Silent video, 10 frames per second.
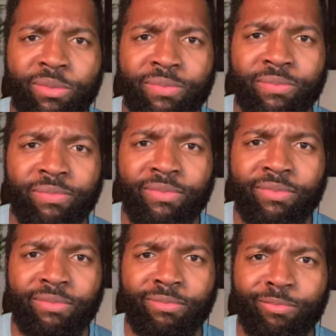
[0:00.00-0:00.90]
doesn't make you
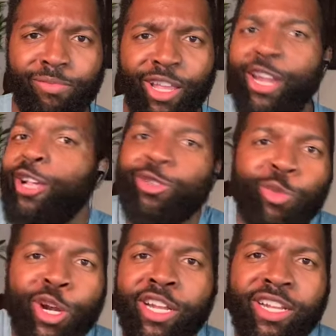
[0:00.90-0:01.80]
fucking cool.
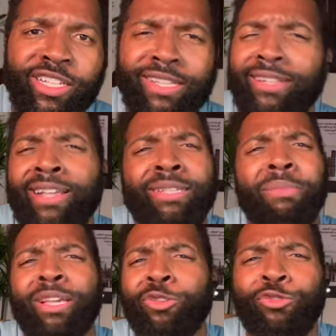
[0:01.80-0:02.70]
It
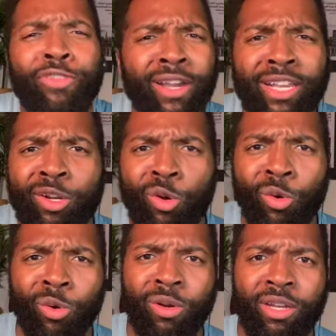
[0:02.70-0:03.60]
makes you a monster